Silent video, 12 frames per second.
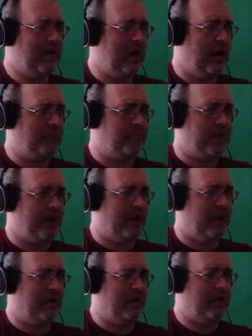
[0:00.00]
Up we
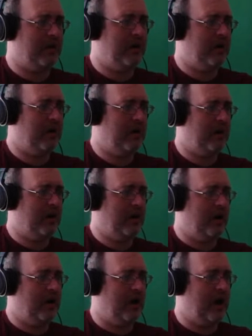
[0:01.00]
go!
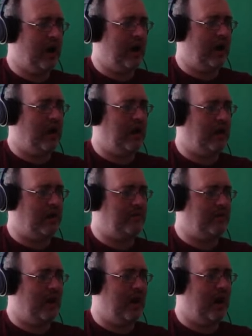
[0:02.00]

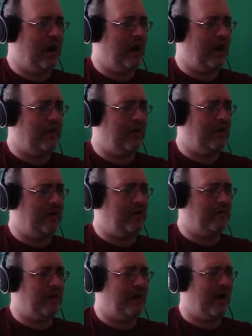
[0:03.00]
No!